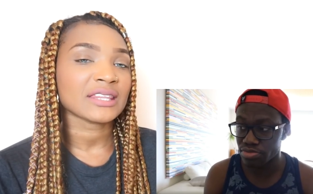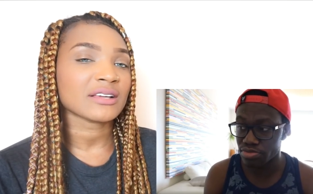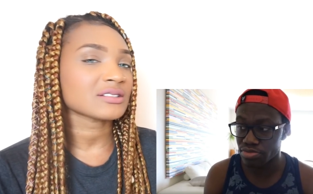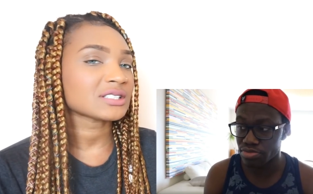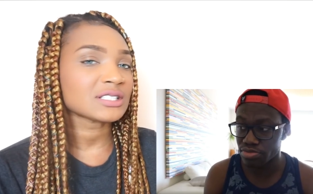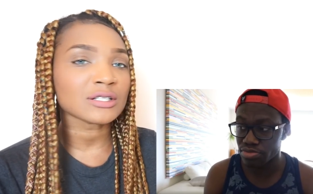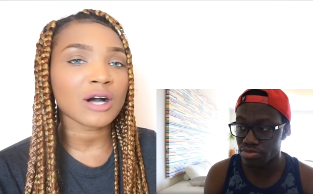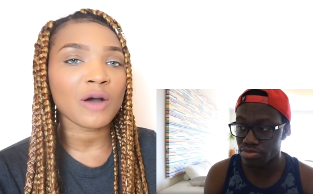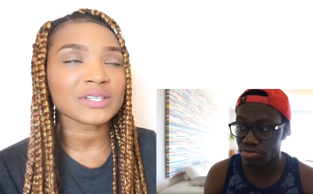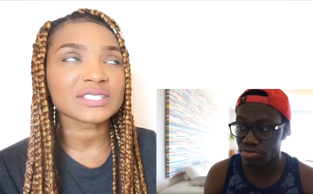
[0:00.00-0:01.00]
Speaker 1: there's still
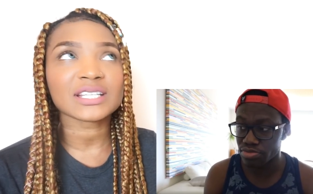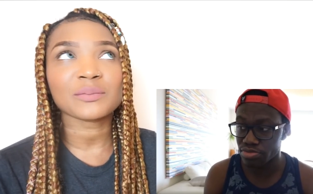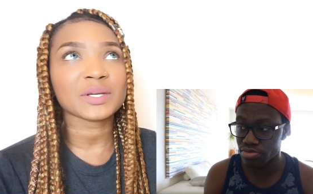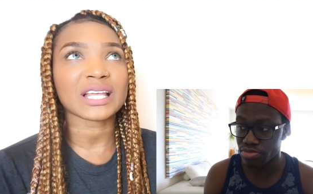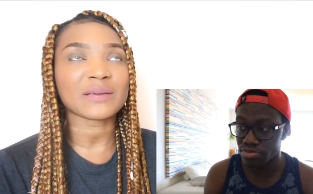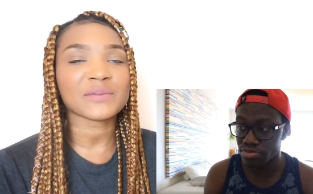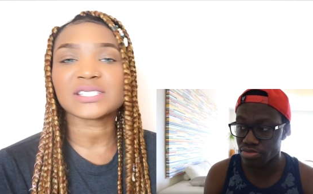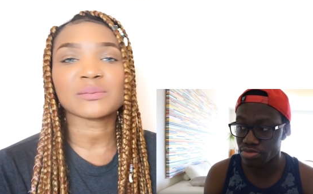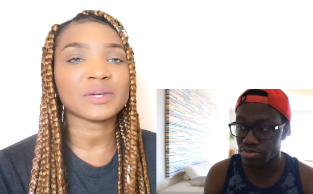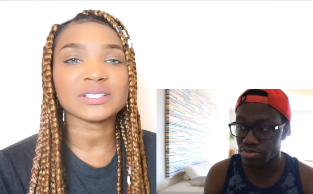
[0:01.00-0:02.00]
always going to be like
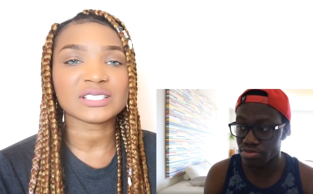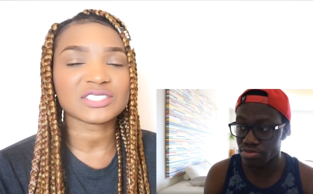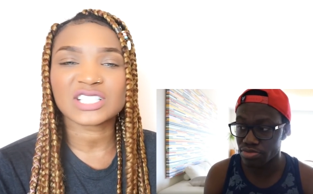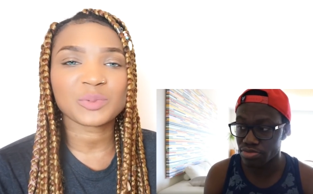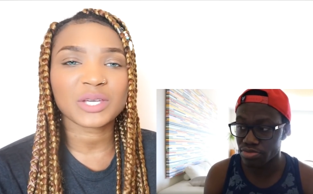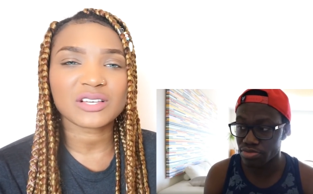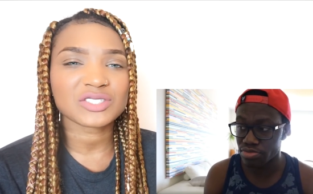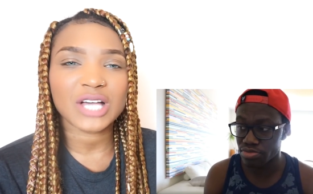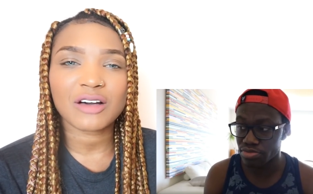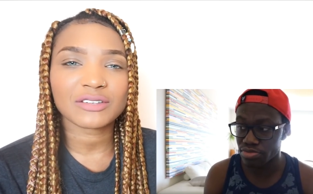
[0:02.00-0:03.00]
missing pieces just
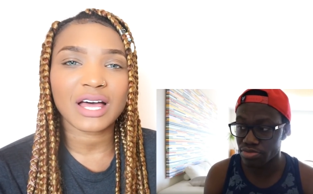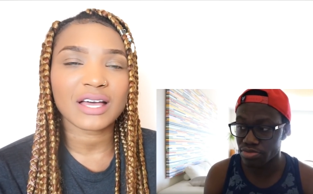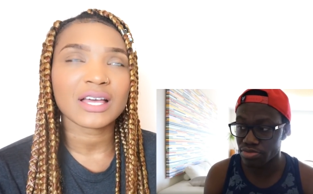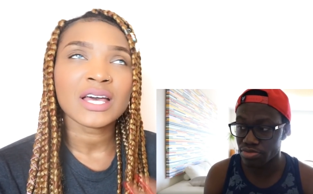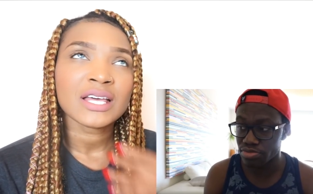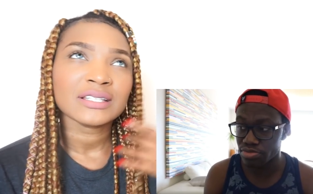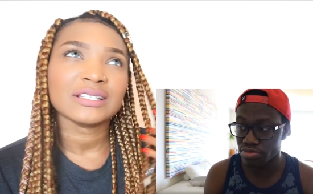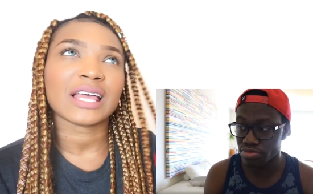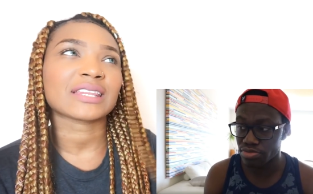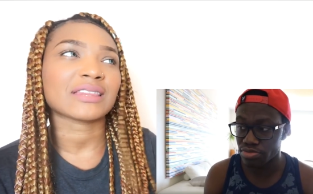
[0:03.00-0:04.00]
because y'all not
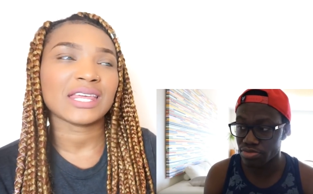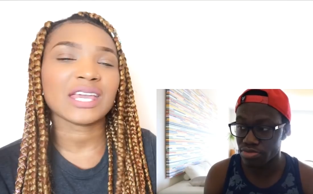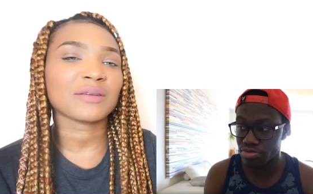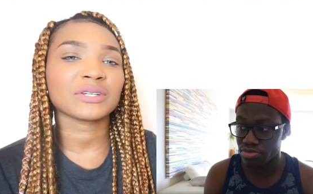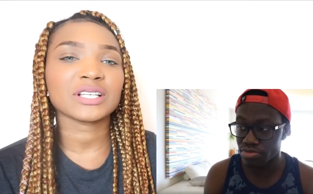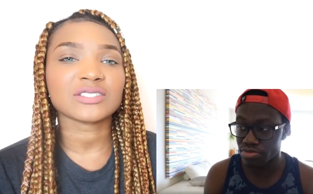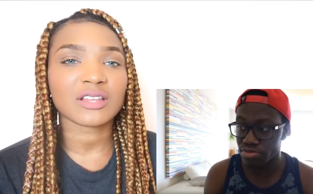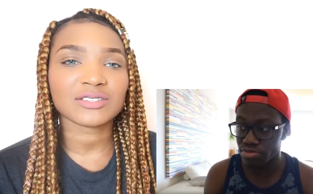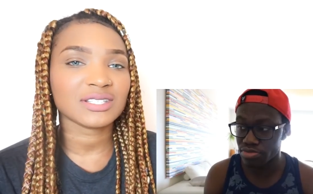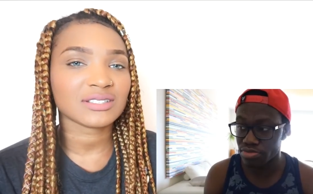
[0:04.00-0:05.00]
like he can release
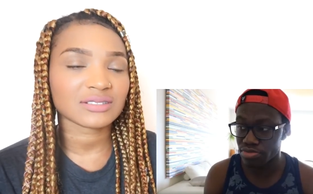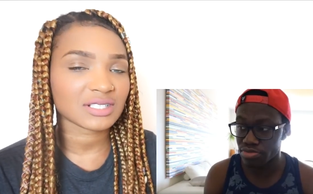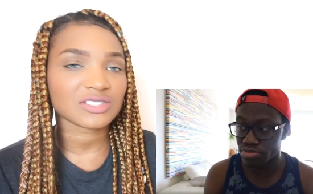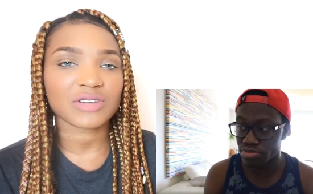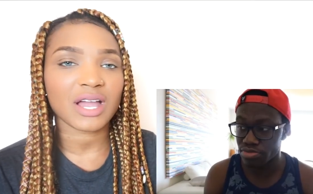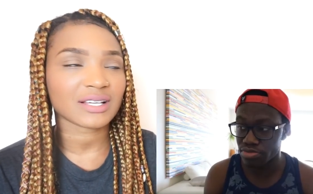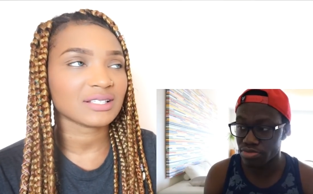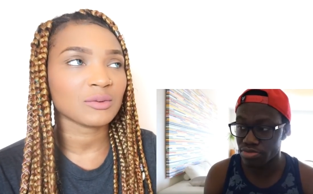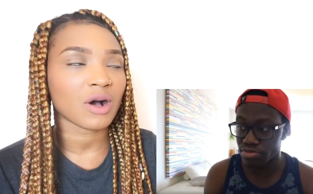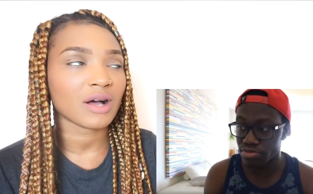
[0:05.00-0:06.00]
all the diss tracks
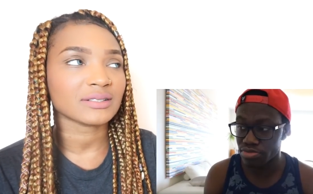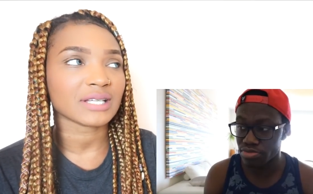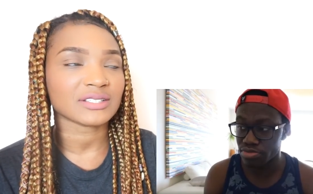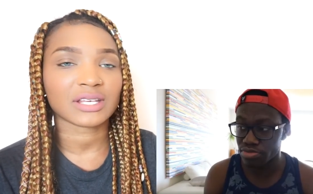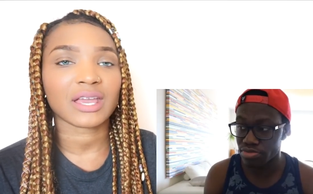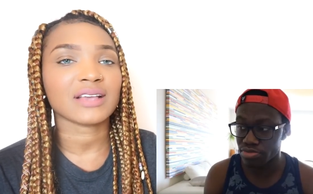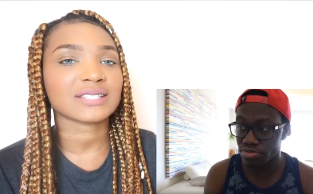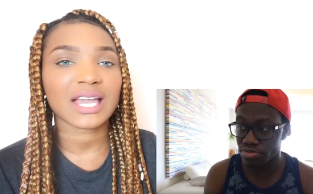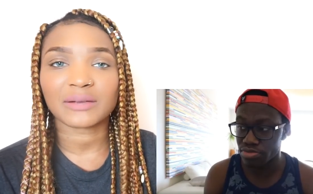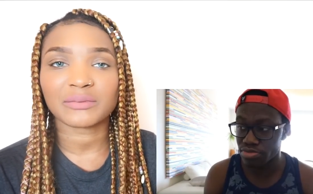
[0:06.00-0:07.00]
he wants and
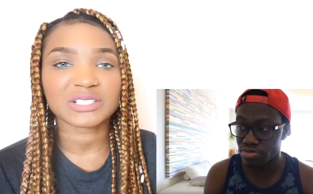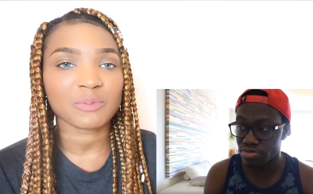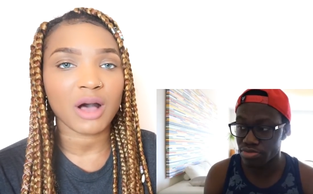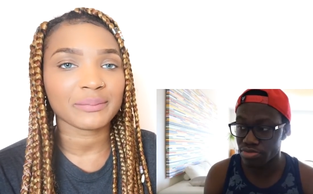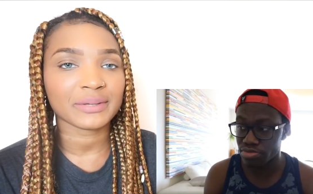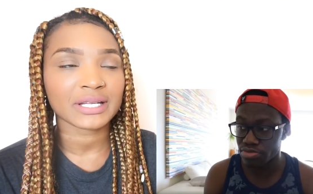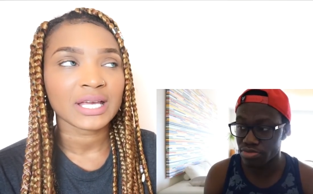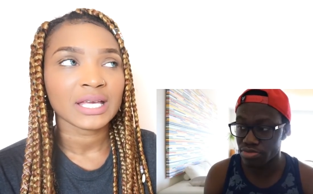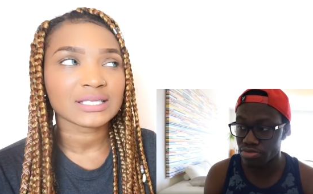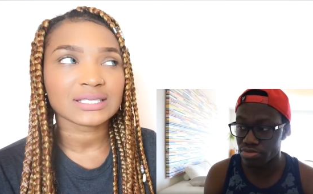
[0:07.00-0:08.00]
KSI can respond, but
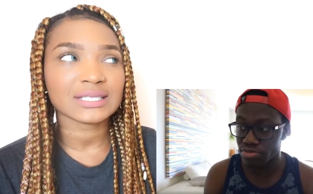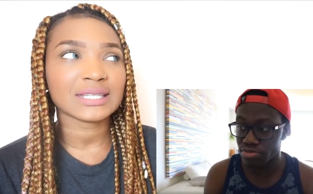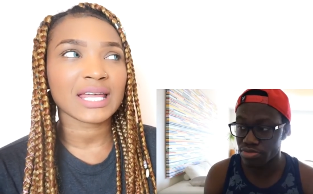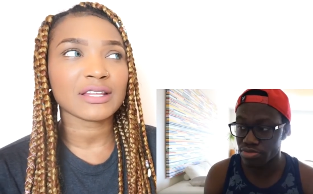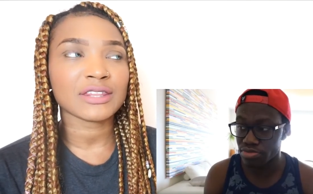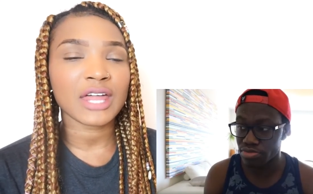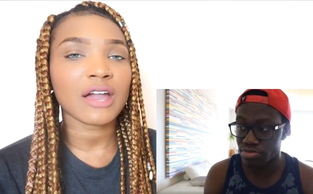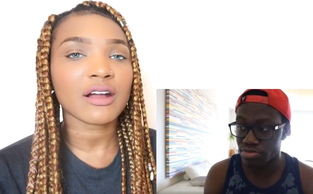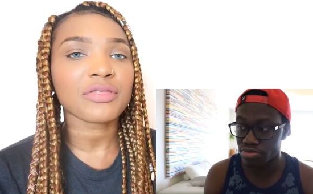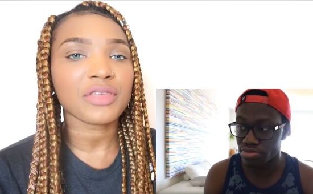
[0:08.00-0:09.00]
it's they,
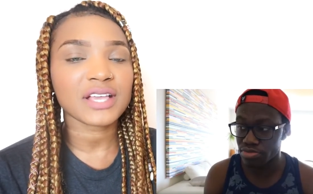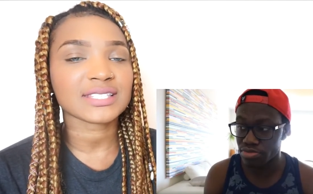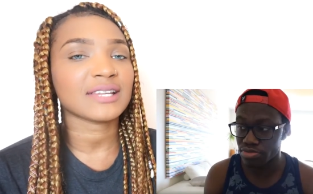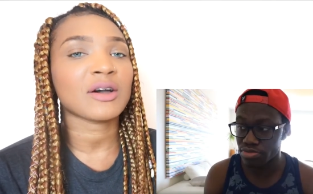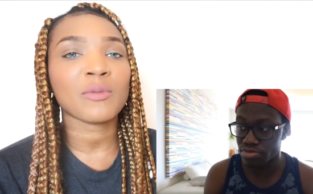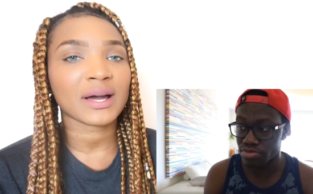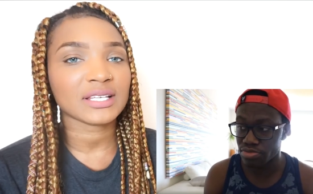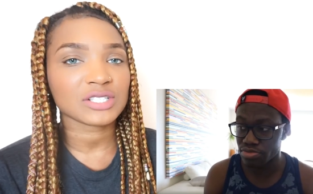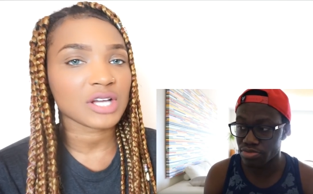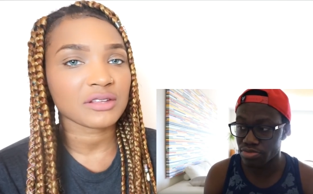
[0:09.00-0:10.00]
there are things they know about
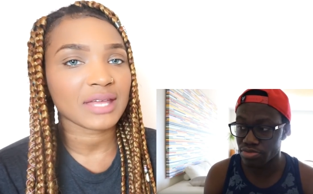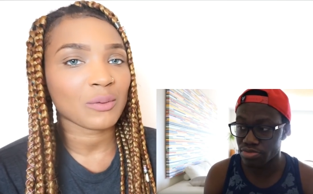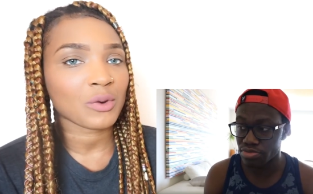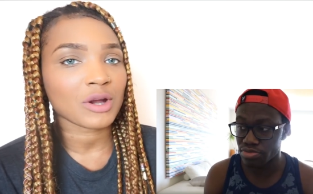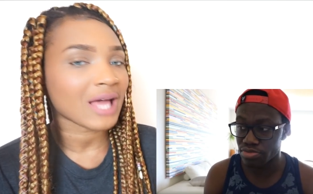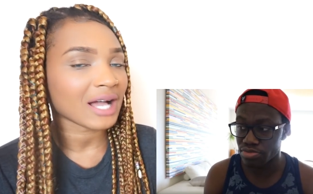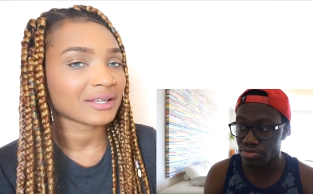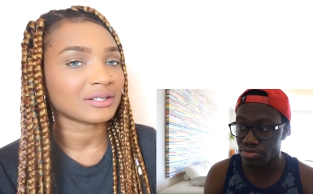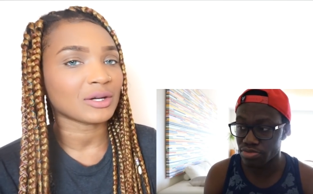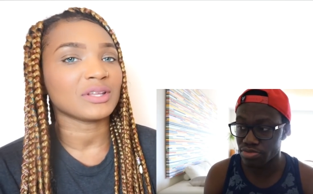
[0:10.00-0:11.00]
each other that we're not
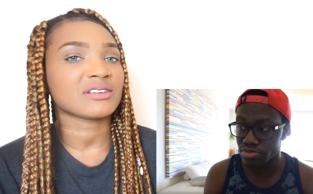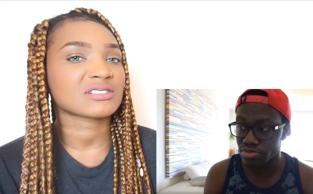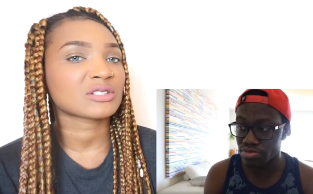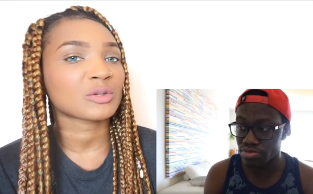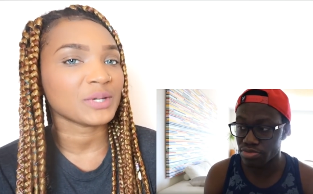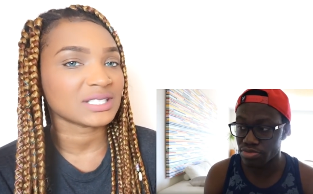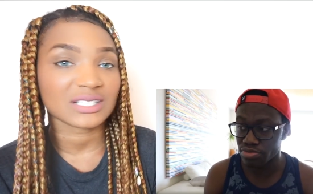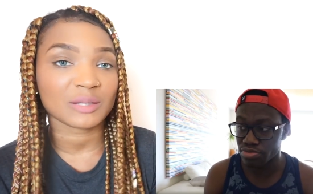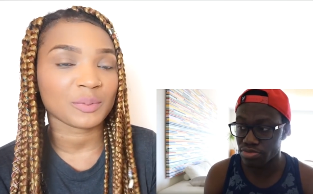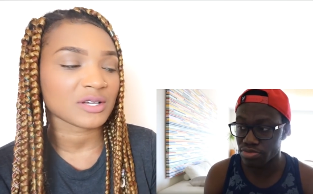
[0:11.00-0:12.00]
gonna know, and there's little pieces
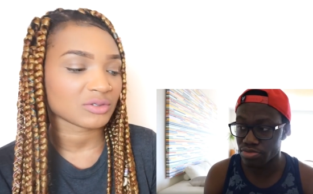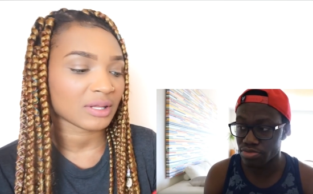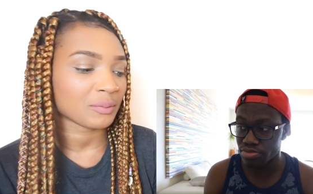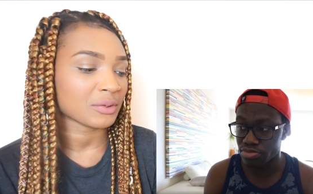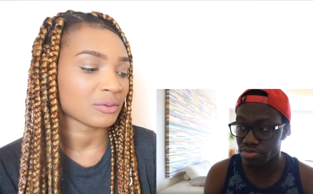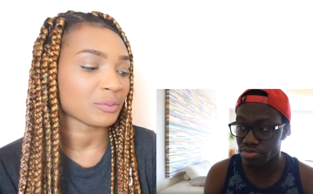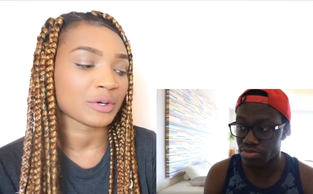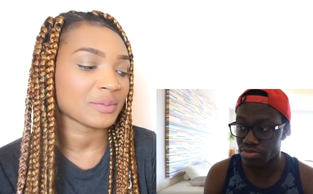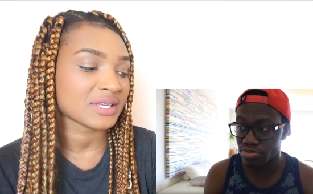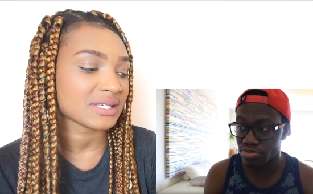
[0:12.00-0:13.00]
of the puzzle that we're
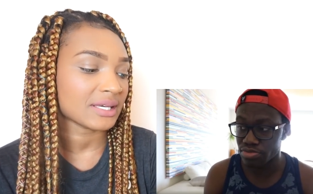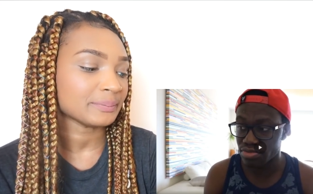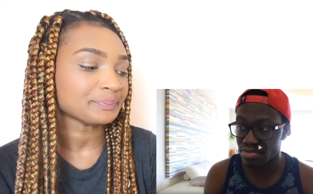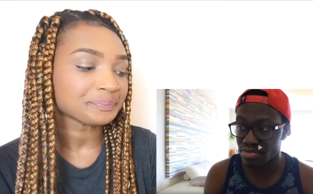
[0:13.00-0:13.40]
we're missing.